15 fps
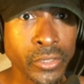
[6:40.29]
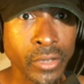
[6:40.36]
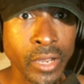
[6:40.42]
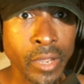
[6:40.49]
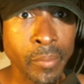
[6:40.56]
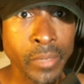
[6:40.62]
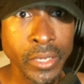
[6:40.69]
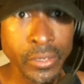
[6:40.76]
or
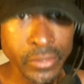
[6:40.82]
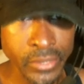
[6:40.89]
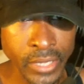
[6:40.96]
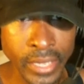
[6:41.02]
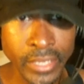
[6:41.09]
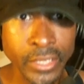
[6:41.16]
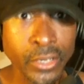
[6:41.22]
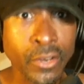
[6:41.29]
come here
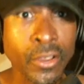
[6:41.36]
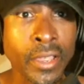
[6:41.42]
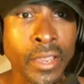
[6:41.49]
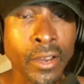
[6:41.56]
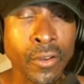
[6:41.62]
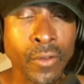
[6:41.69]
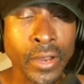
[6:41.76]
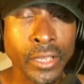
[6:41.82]
and
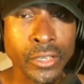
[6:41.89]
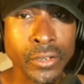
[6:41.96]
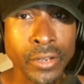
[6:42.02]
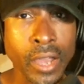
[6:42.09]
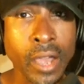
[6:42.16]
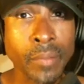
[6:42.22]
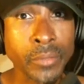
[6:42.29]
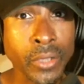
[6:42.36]
crank your
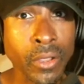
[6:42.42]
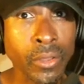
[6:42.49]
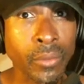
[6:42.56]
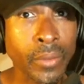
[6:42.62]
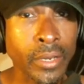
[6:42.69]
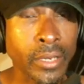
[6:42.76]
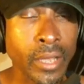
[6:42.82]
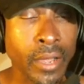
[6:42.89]
knobs all the
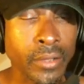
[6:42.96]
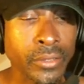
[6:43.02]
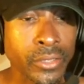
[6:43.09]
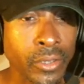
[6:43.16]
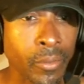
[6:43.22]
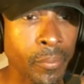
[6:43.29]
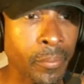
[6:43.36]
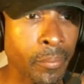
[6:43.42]
way down. So
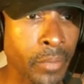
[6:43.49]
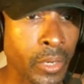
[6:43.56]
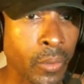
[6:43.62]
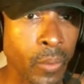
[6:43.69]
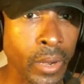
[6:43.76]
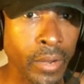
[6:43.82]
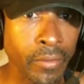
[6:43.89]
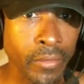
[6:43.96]
be
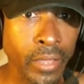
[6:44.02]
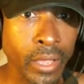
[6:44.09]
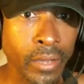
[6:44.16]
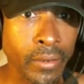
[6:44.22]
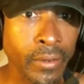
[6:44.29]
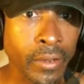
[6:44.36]
aware of that.